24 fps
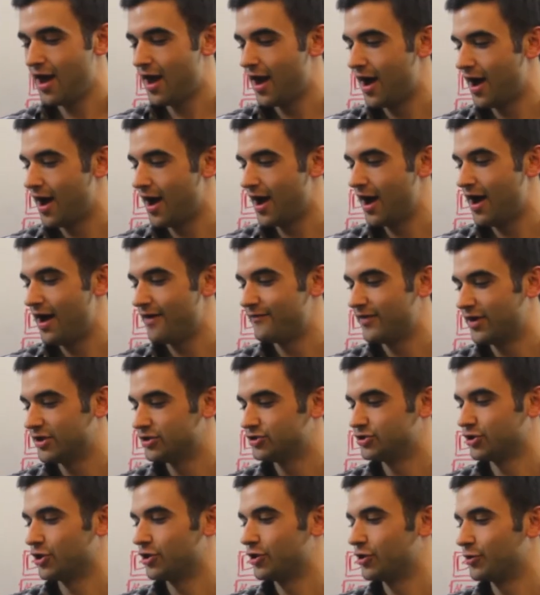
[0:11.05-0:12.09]
of
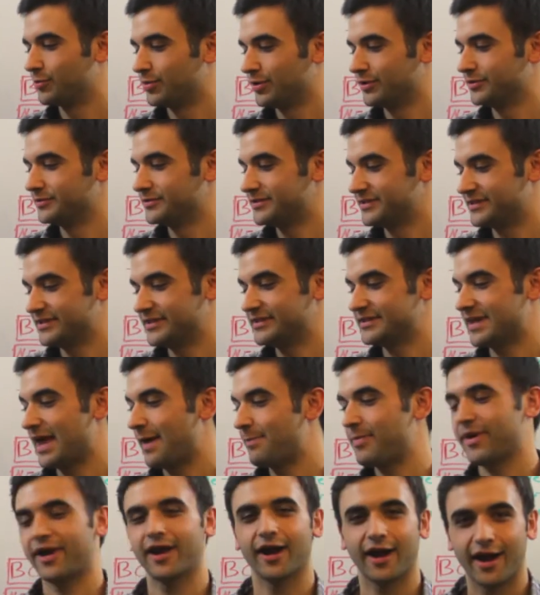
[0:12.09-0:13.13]
Joe Paluzzi's
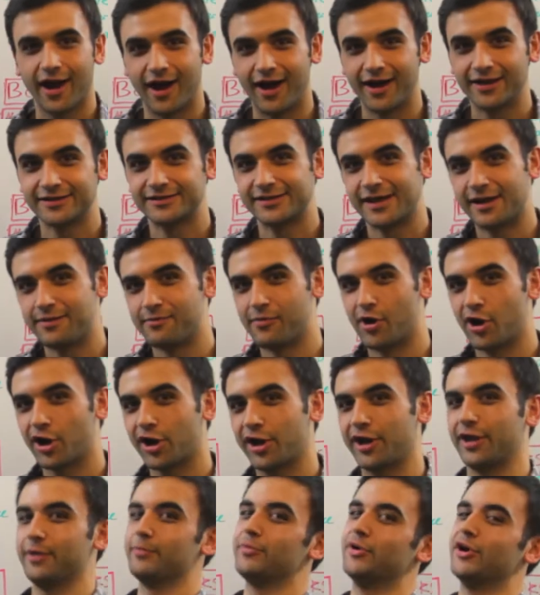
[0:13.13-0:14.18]
Epic Content
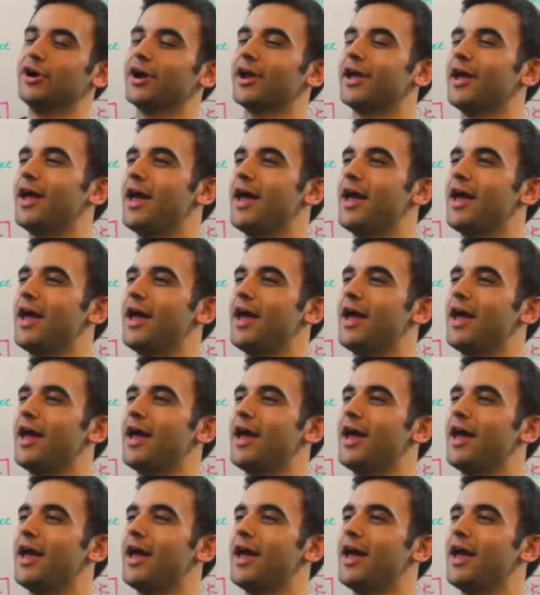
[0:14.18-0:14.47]
Marketing book.